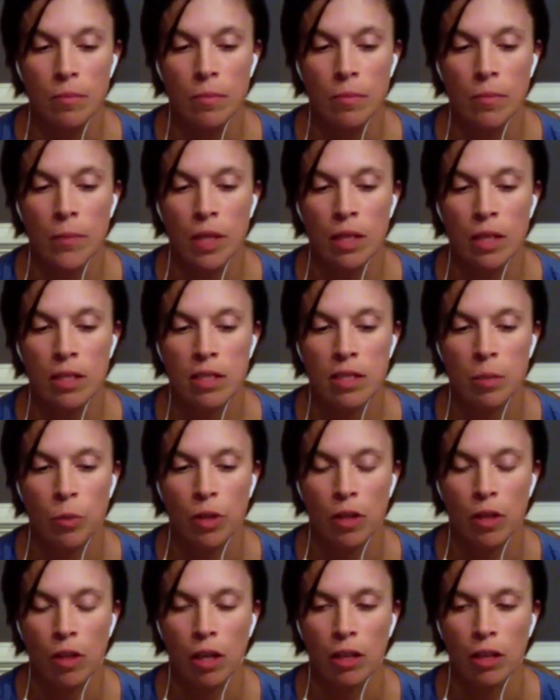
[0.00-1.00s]
somewhere
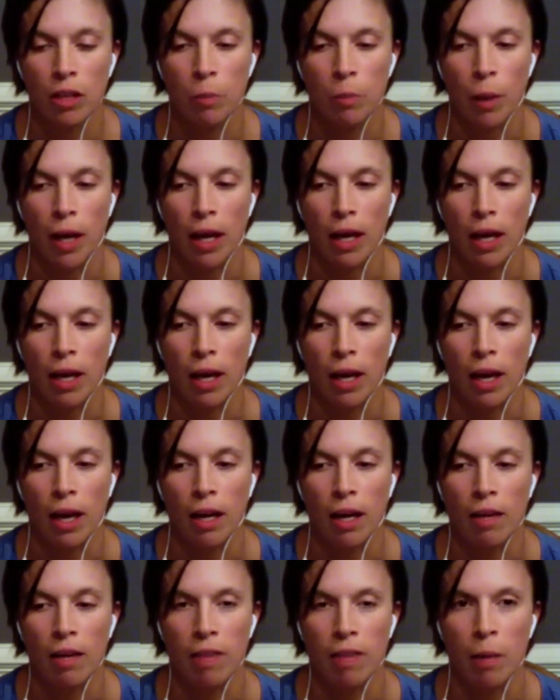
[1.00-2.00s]
along the way,
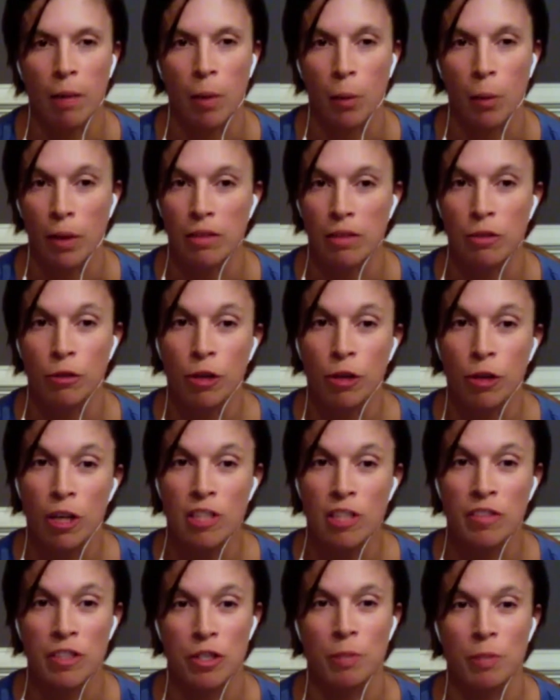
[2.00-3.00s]
I found my way into a
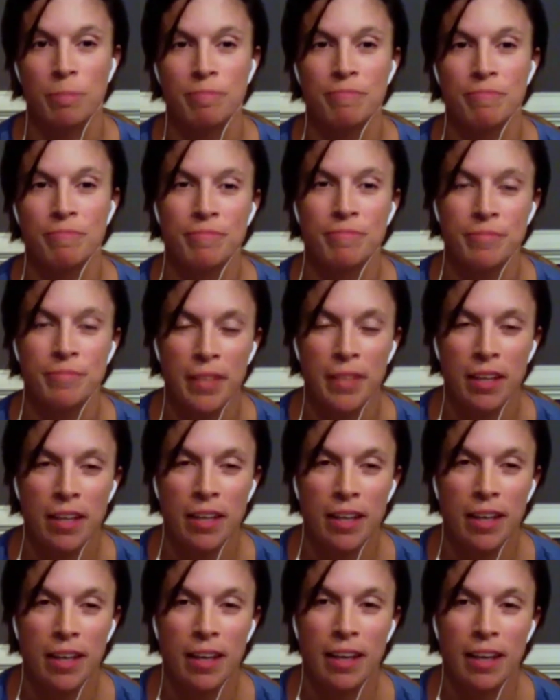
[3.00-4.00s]
CrossFit gym,
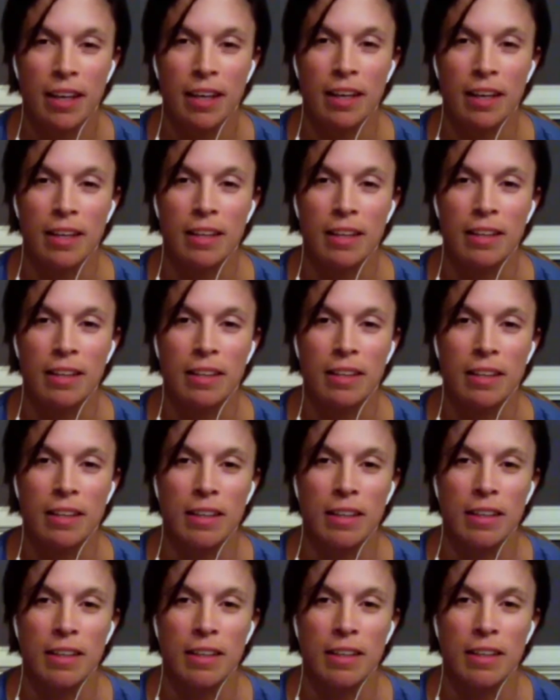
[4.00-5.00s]
and
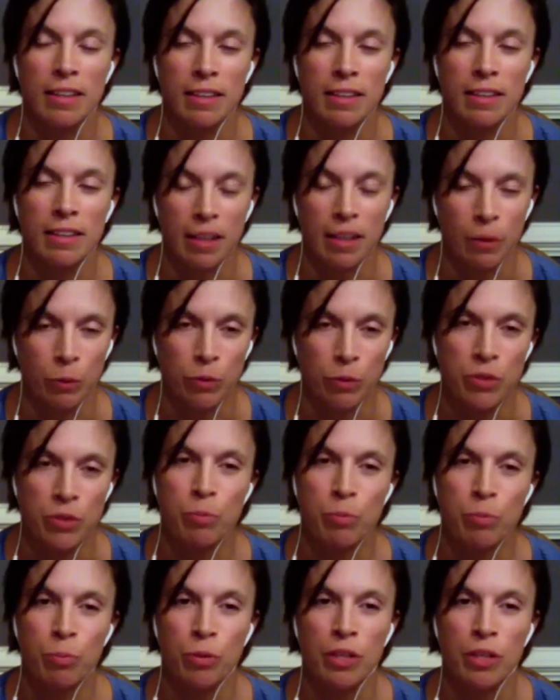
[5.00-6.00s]
that
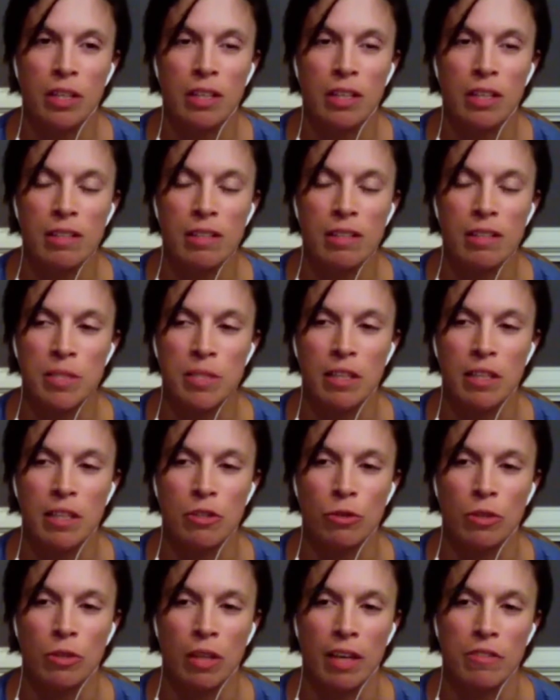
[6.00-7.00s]
was pretty
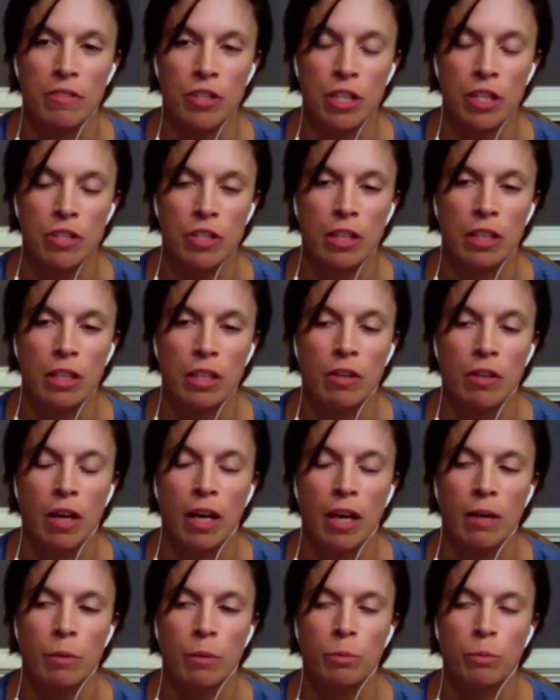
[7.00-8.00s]
substantial and life-changing. You know,
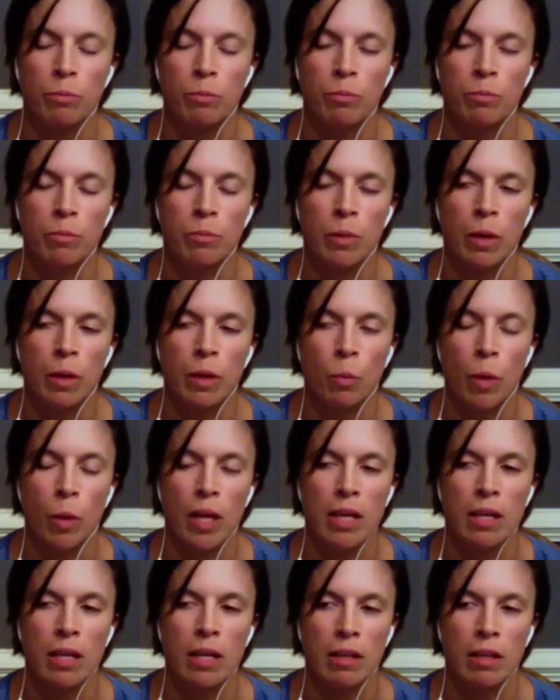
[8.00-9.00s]
I went
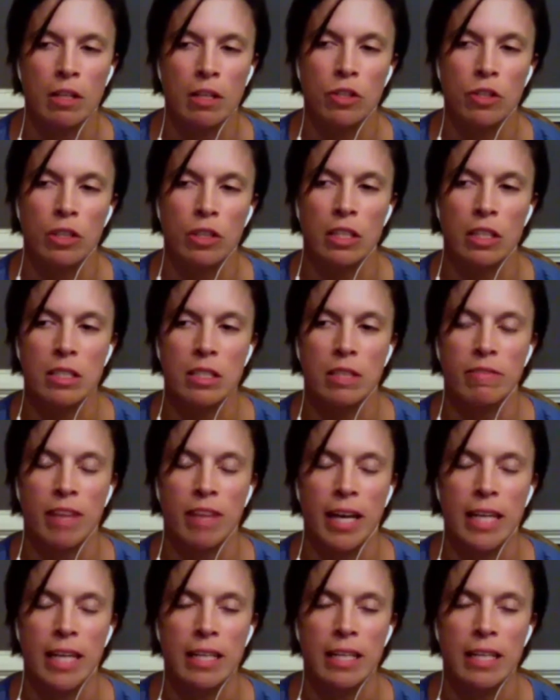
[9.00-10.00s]
in initially to
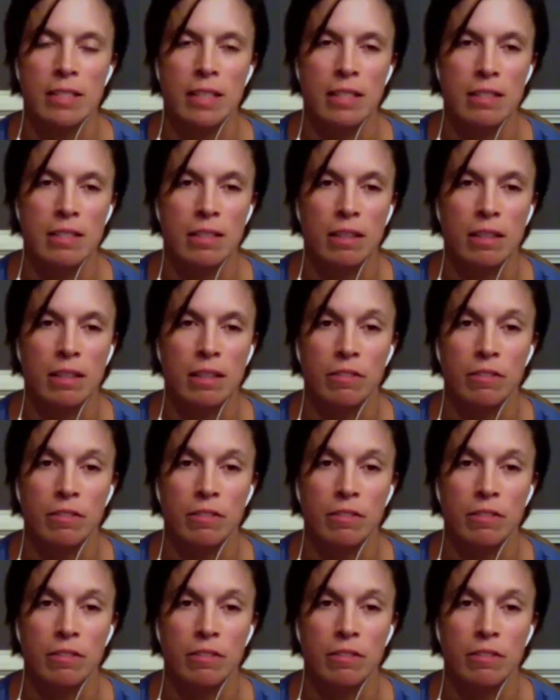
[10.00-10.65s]
find a sense of